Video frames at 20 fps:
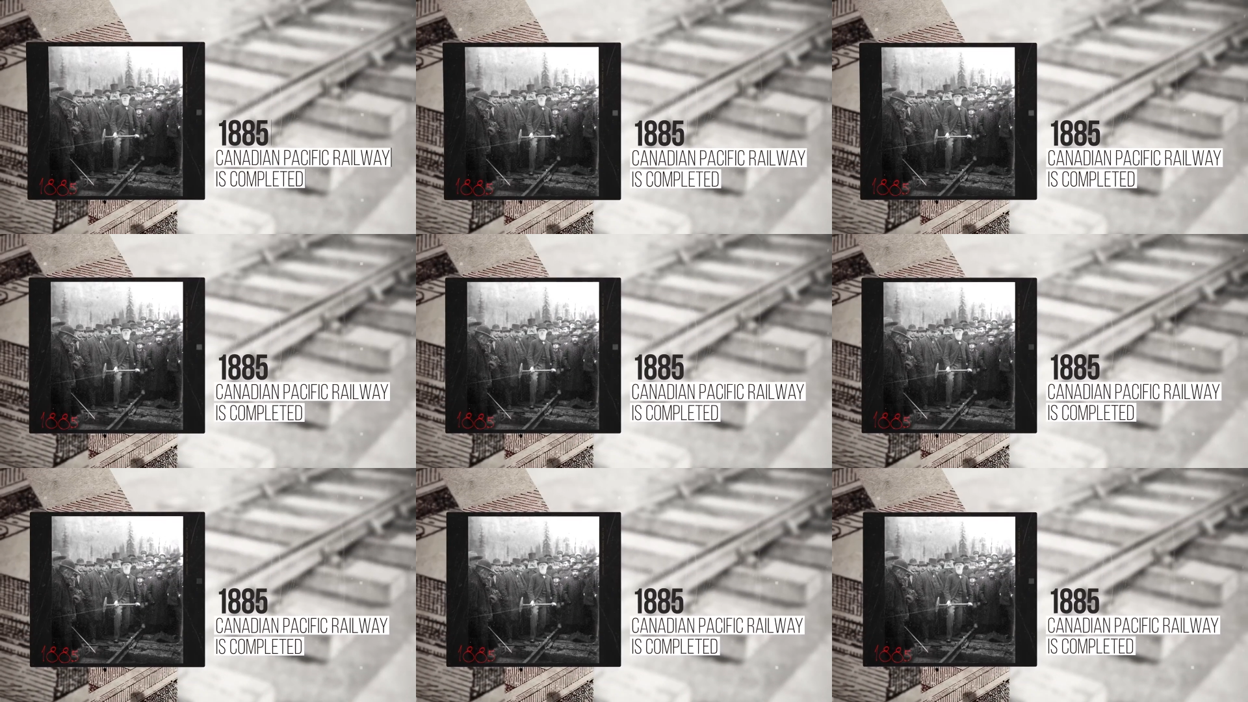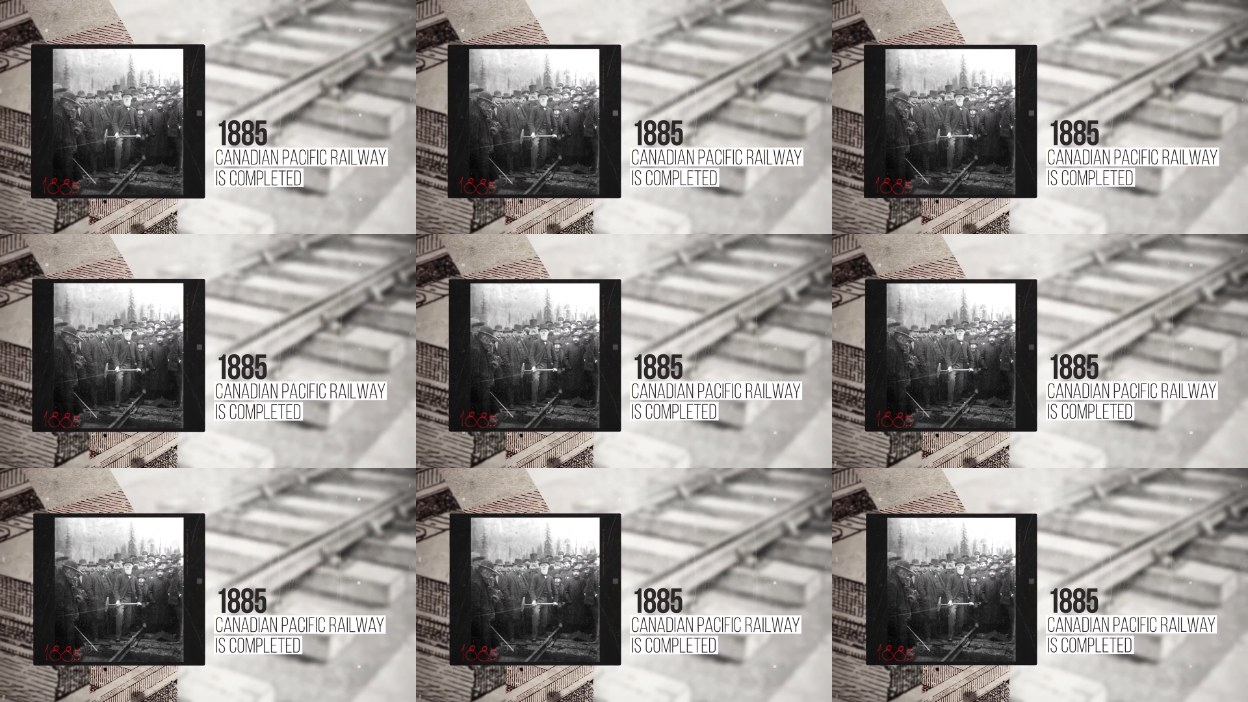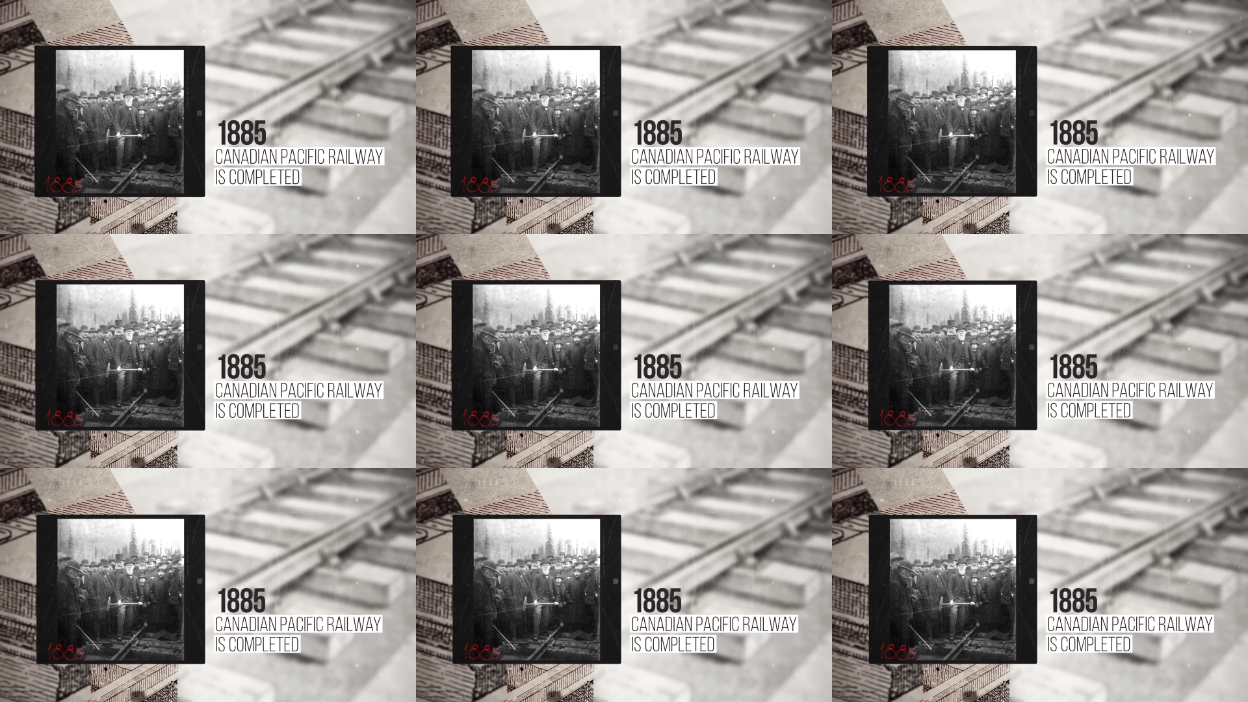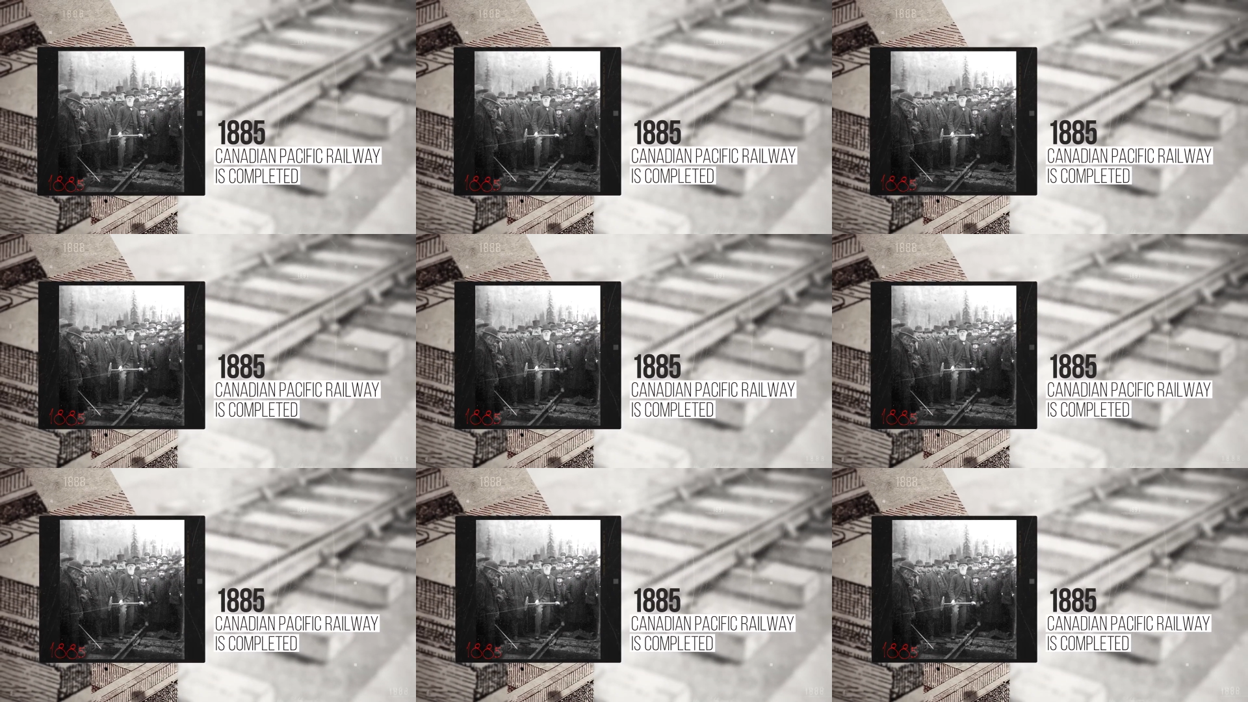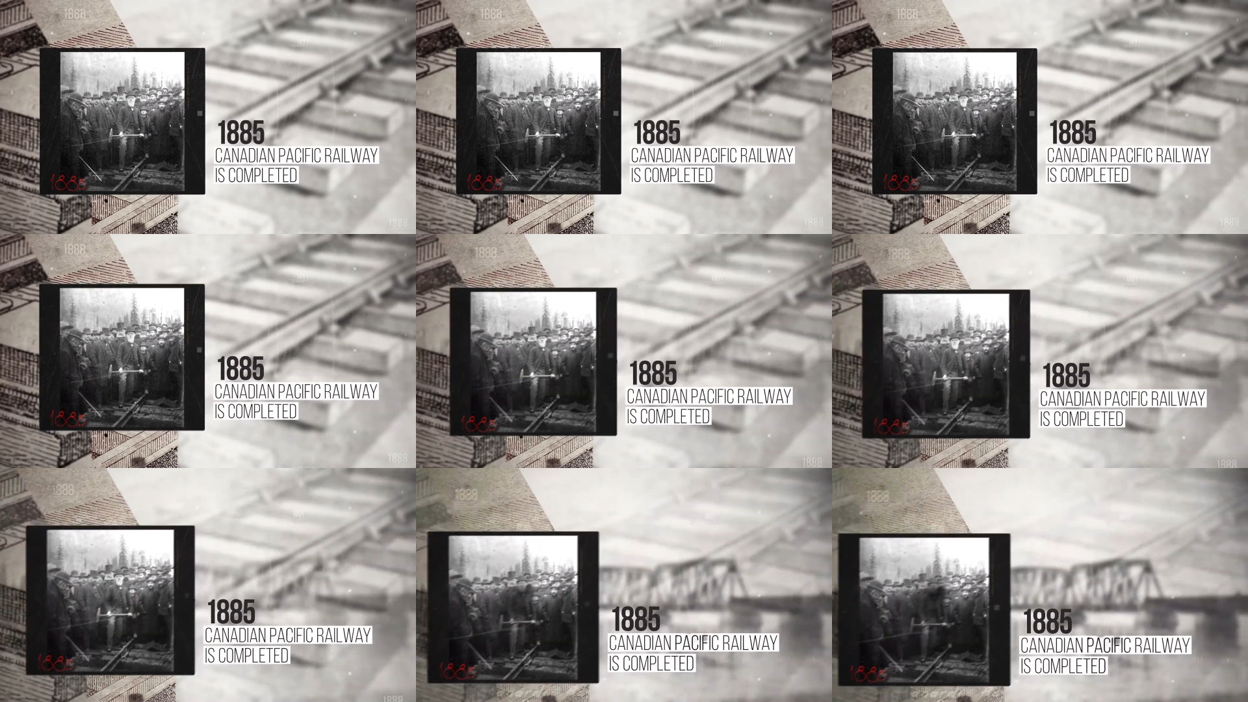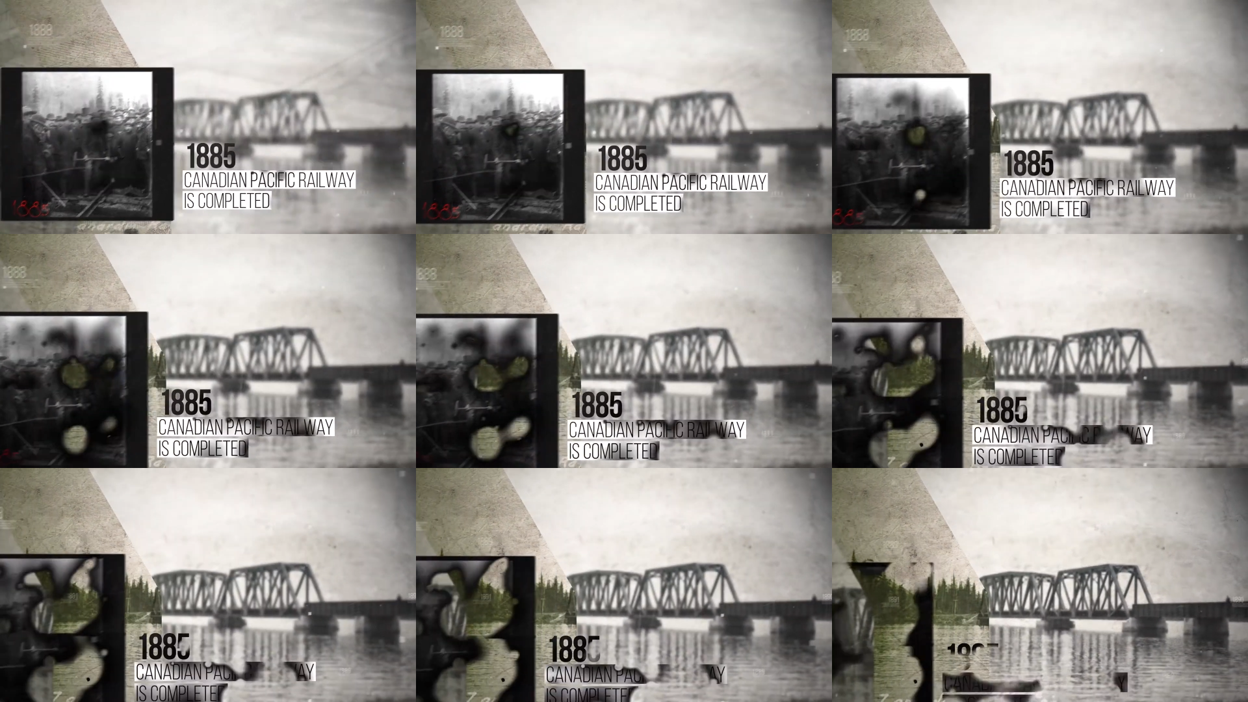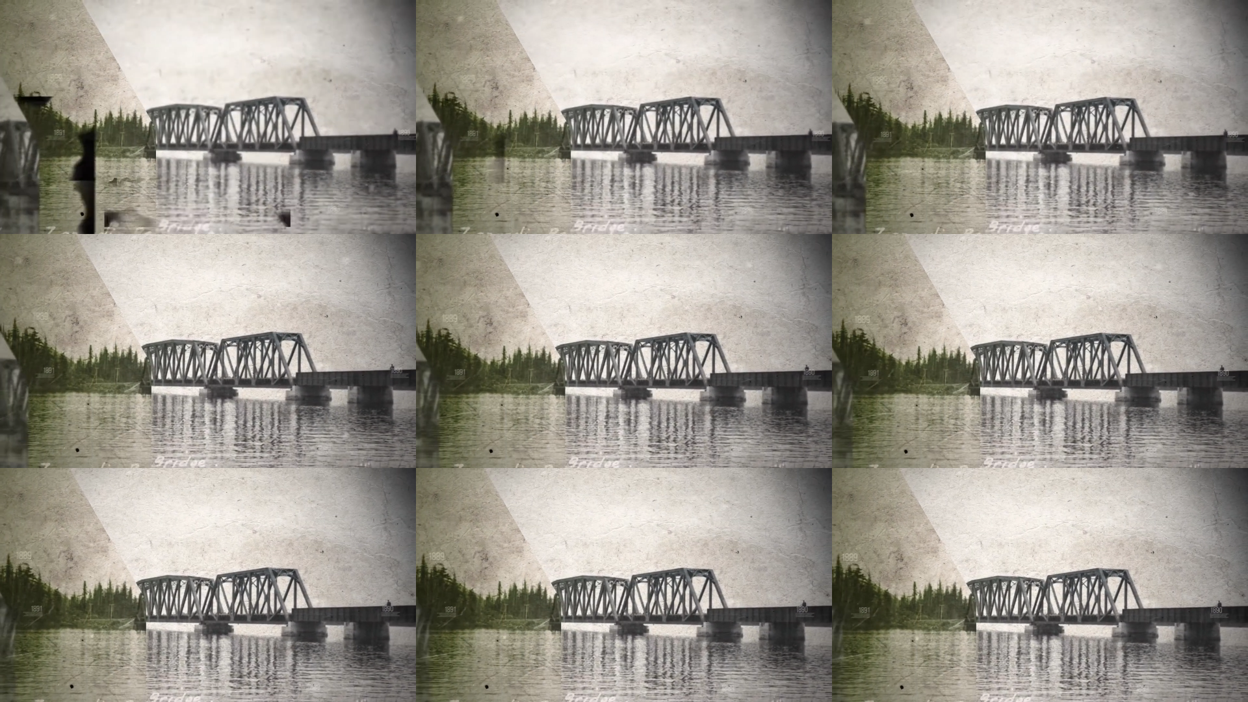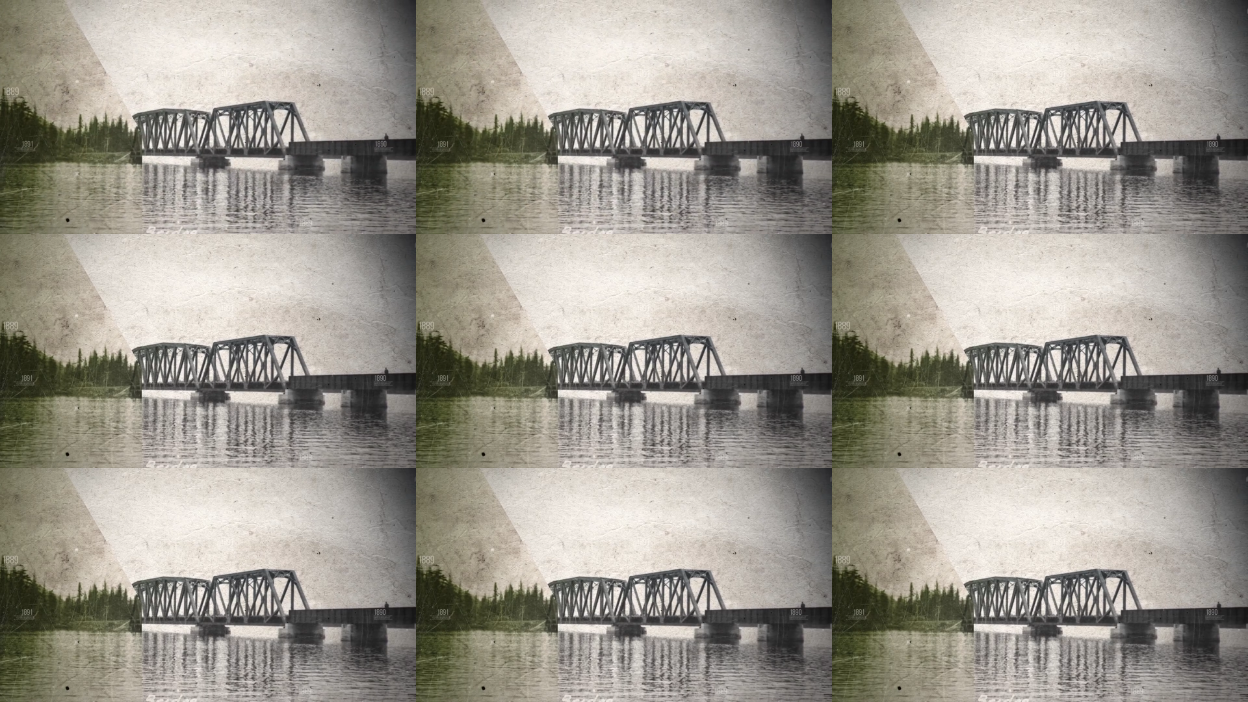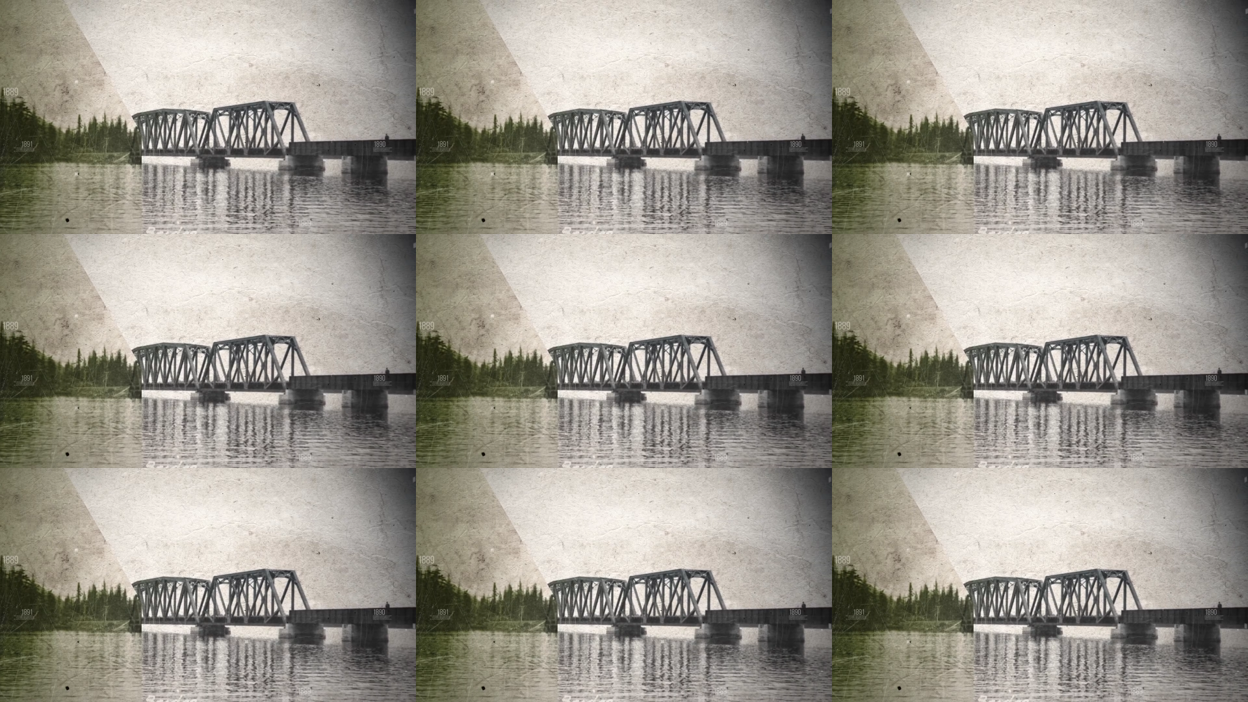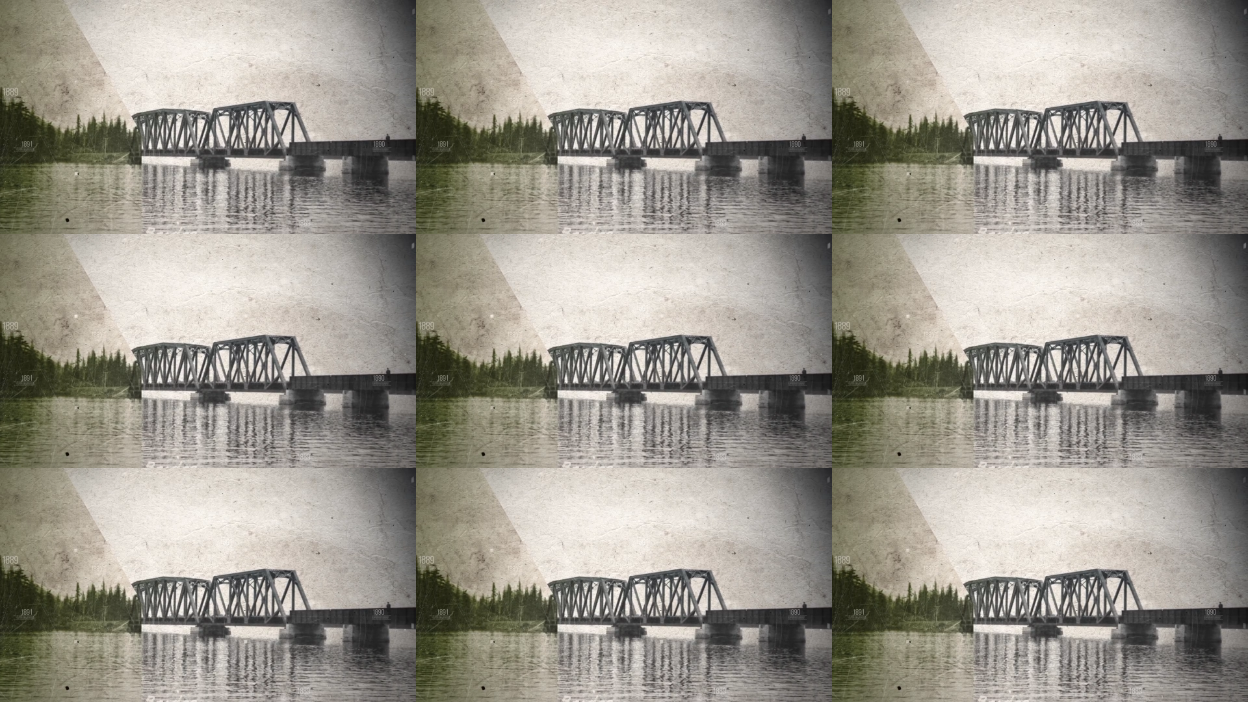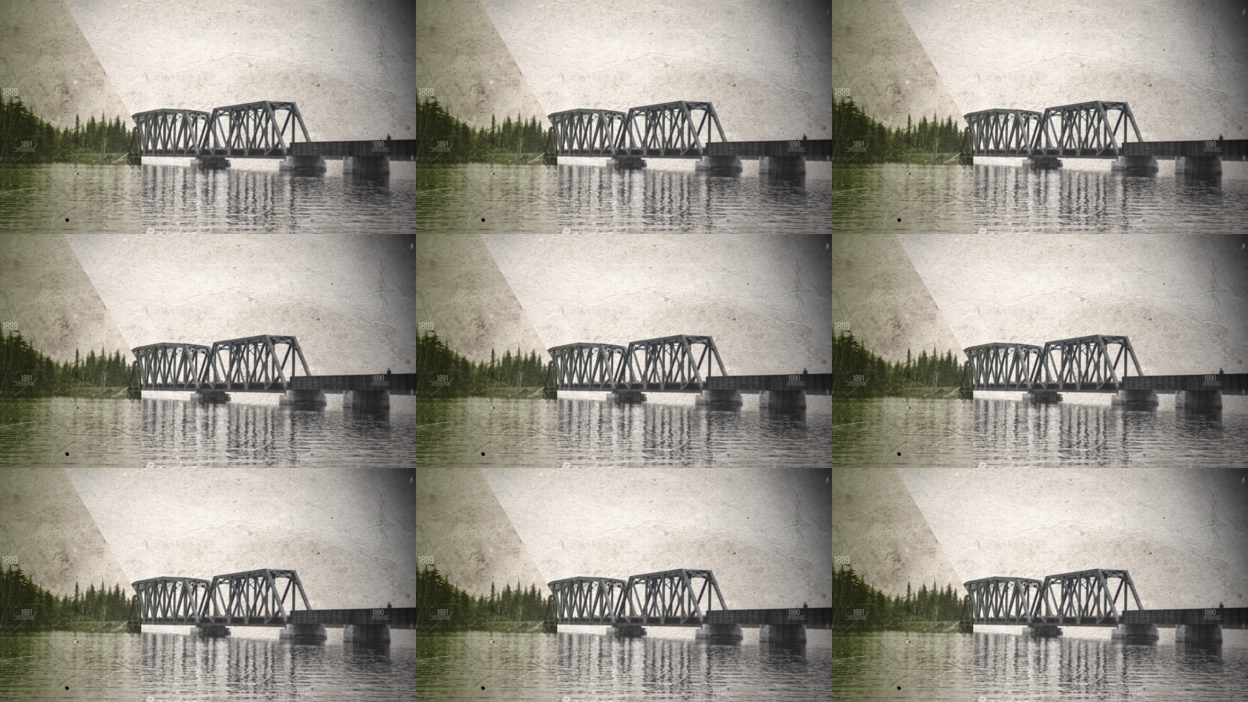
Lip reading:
No face is visible, so there are no lips to read.